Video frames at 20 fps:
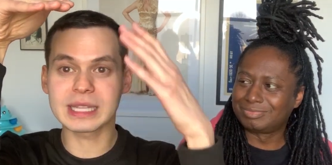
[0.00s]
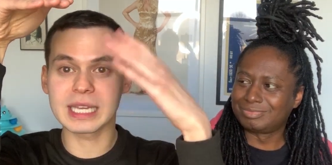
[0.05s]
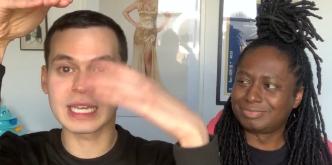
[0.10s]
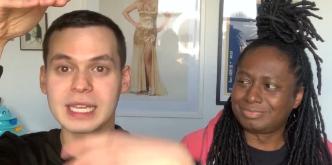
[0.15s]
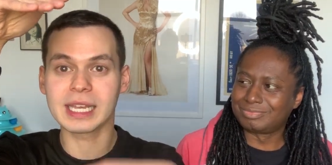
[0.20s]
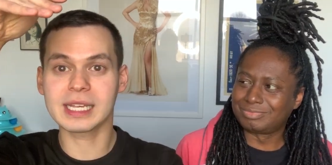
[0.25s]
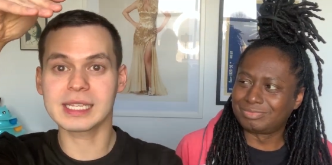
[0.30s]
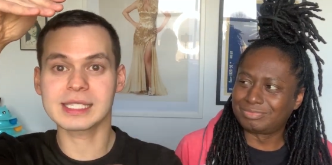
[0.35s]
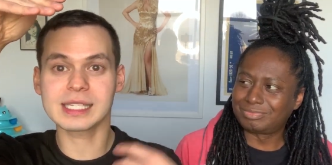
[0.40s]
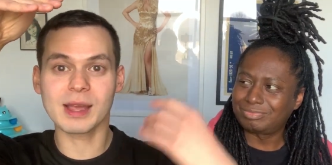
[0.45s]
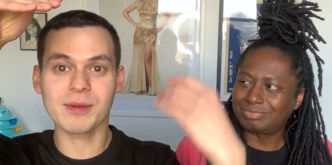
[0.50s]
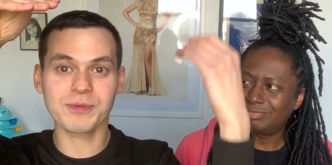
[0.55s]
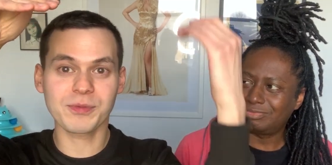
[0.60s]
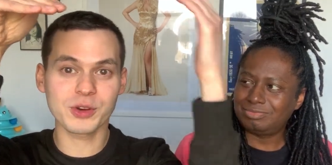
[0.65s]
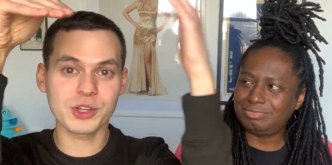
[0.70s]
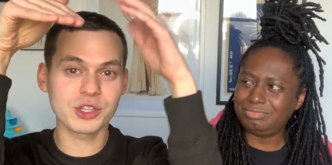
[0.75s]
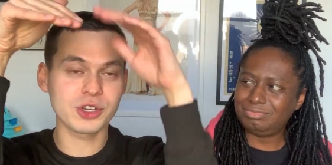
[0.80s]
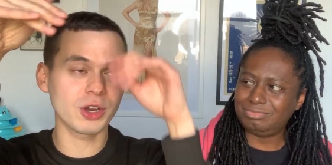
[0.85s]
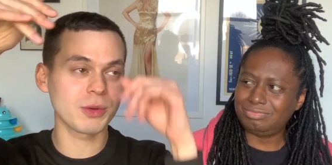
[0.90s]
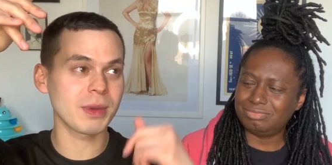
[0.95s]
Speaker 1: except for, you
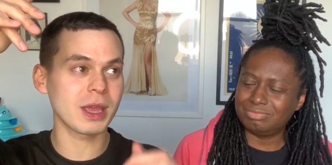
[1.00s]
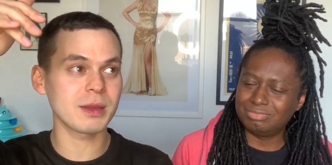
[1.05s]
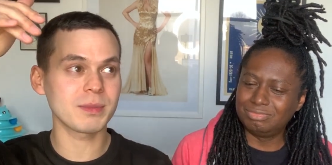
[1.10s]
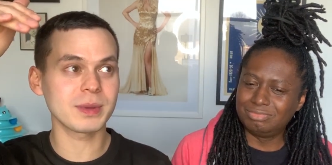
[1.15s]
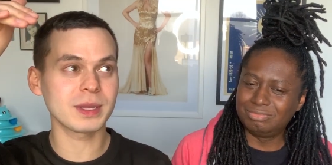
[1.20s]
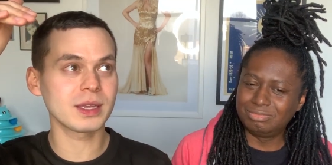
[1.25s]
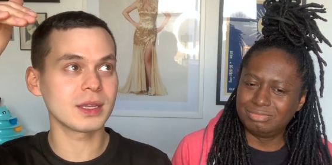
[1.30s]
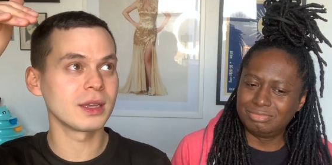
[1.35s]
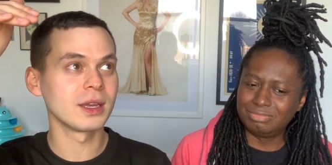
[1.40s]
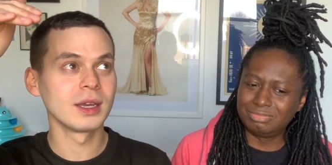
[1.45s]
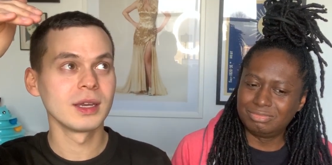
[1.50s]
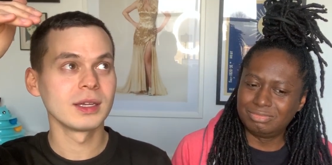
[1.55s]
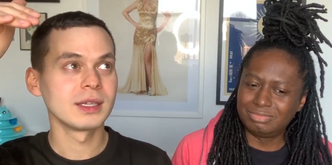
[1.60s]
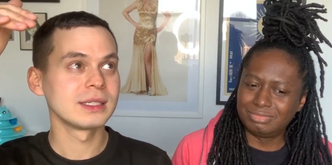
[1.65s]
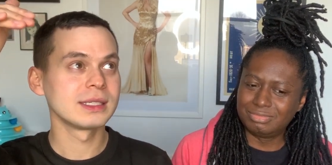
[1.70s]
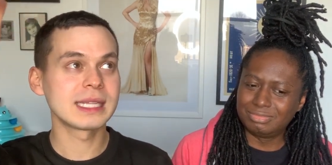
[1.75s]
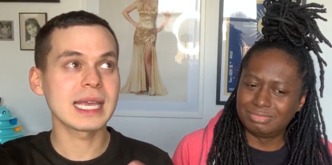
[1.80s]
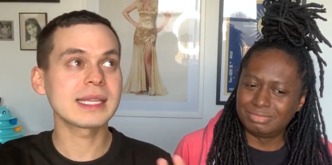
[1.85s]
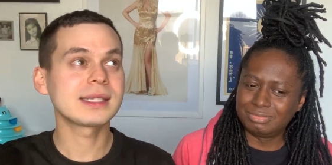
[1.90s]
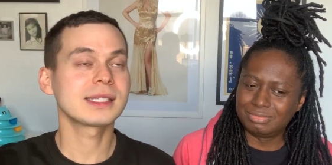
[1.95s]
know, maybe
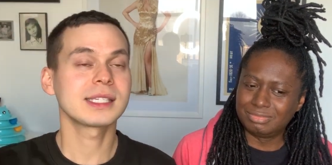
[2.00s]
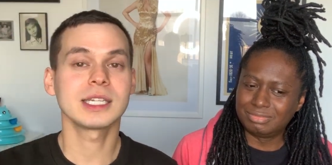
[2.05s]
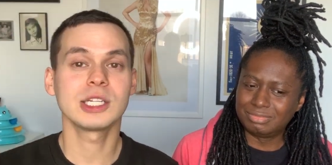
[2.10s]
Destiny